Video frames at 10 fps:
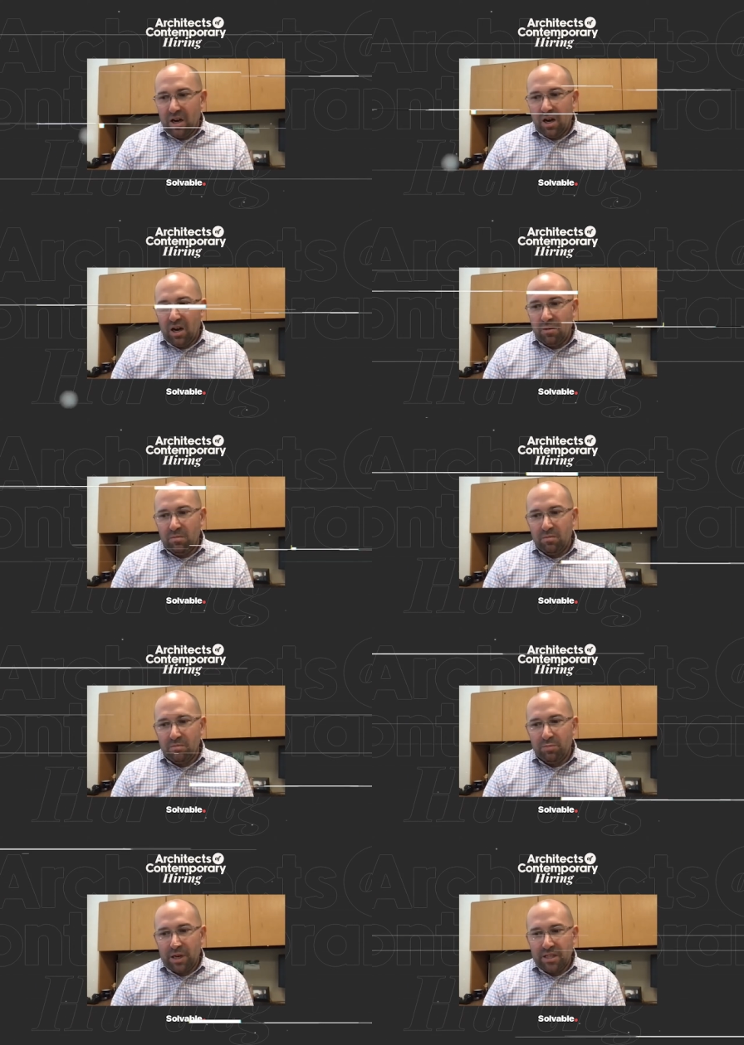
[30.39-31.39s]

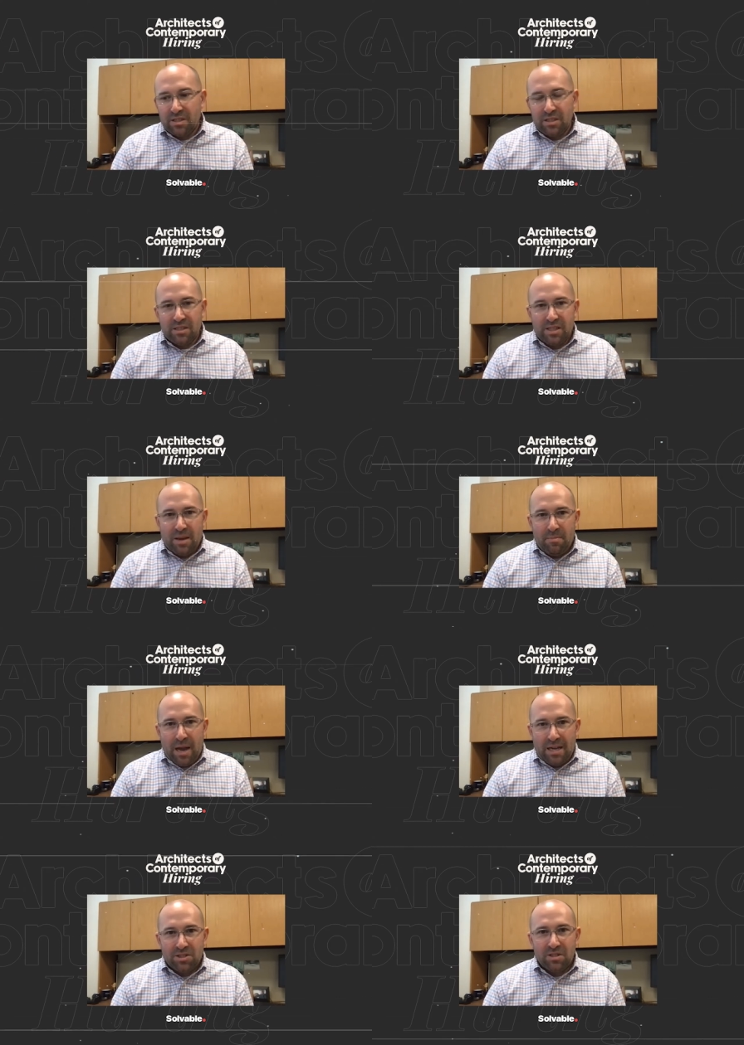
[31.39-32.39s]
But it's that
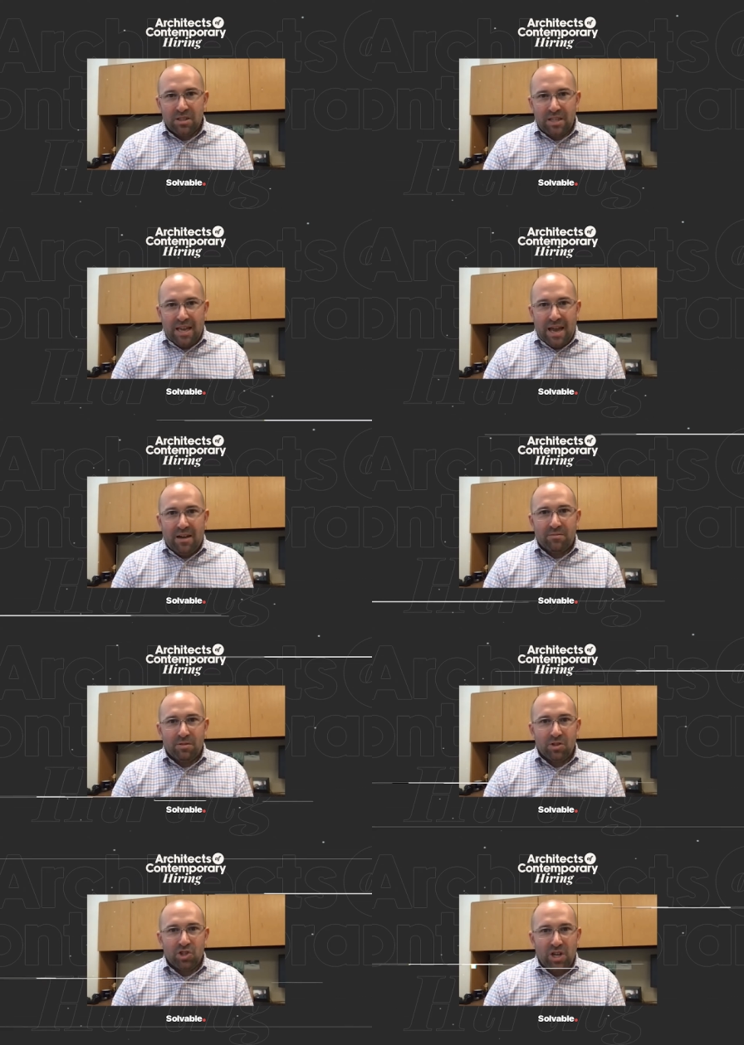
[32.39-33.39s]
passion that they have
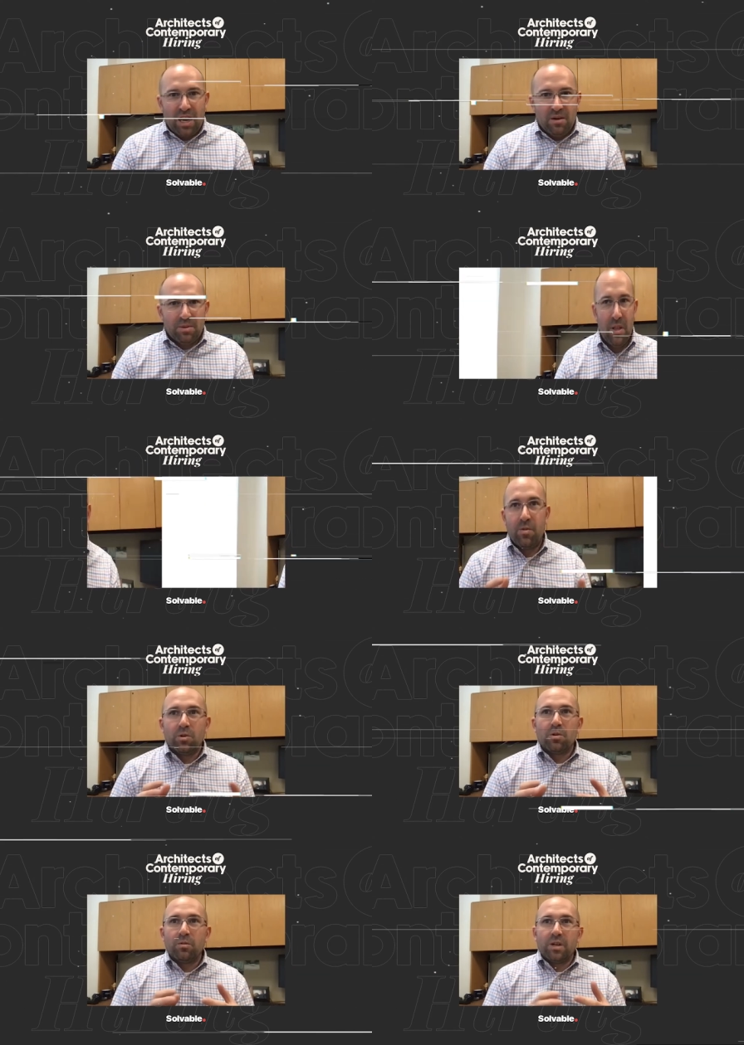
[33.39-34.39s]
for the job. If
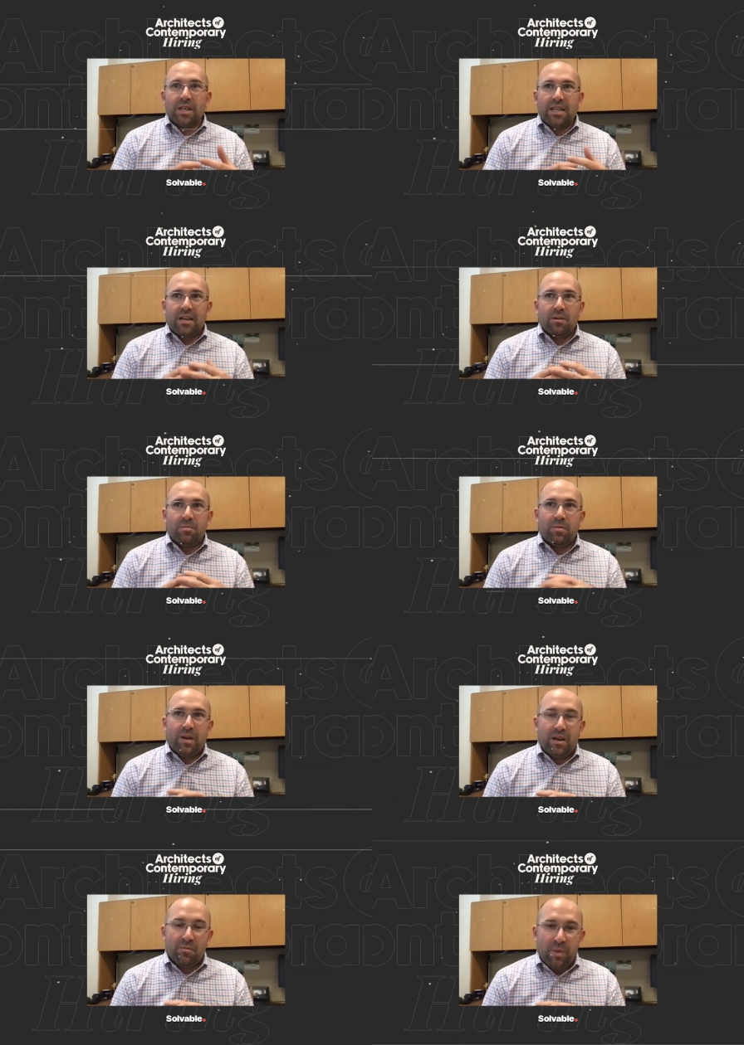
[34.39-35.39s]
you don't want to get up
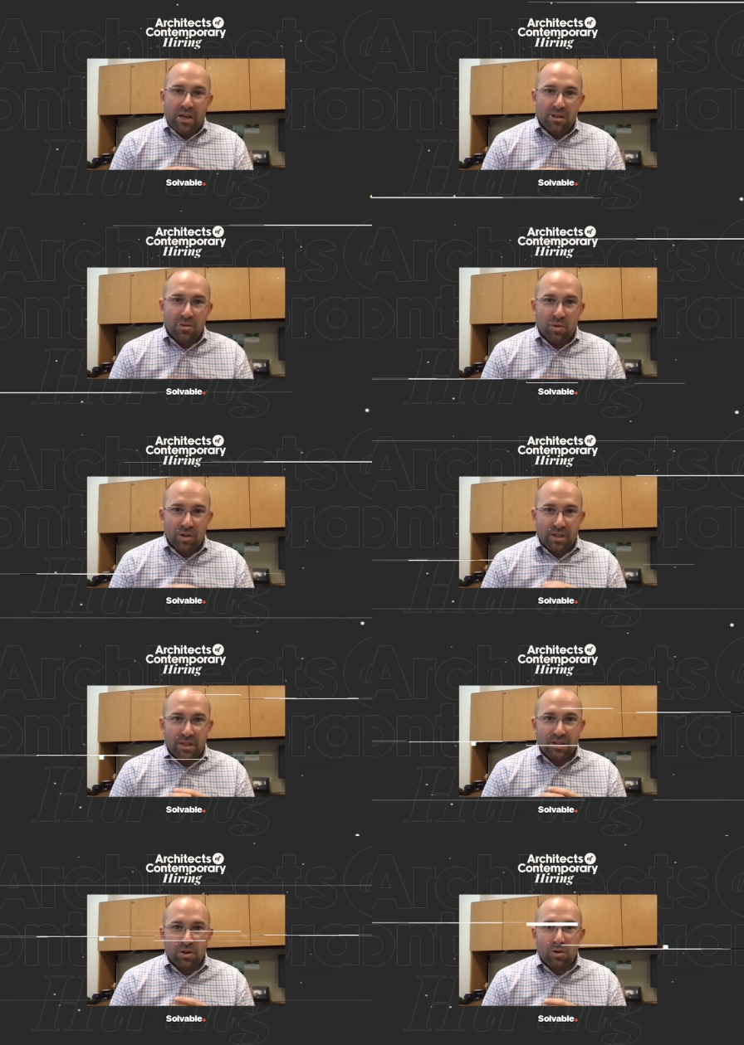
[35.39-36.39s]
out of bed in the
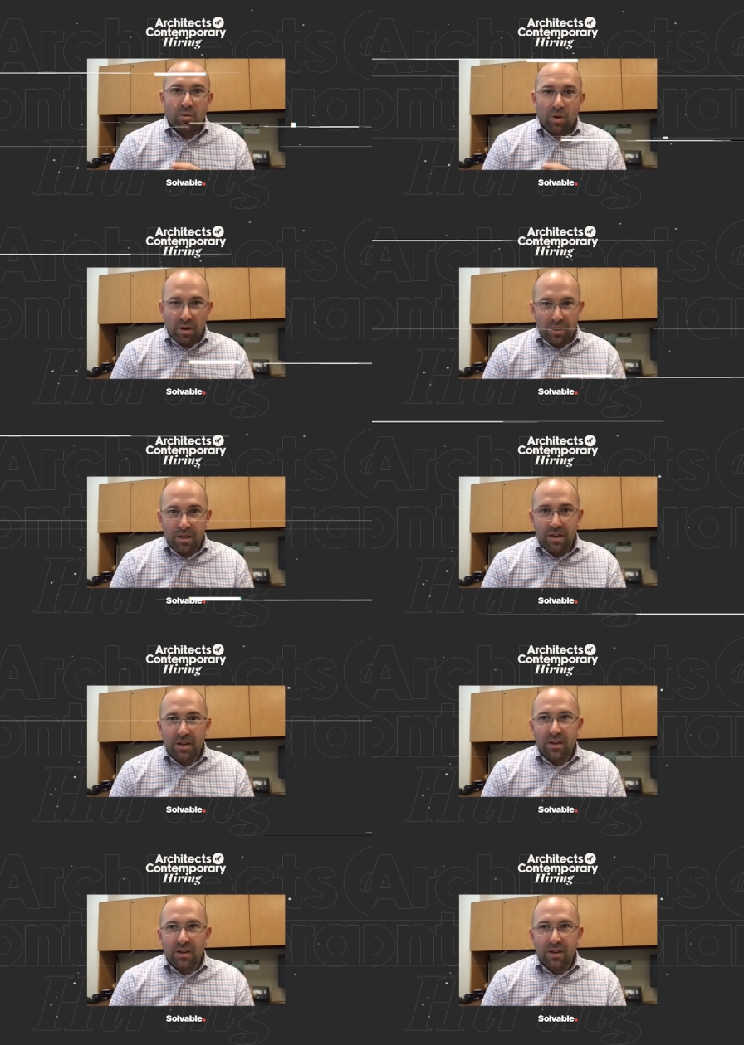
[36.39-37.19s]
morning and go to work,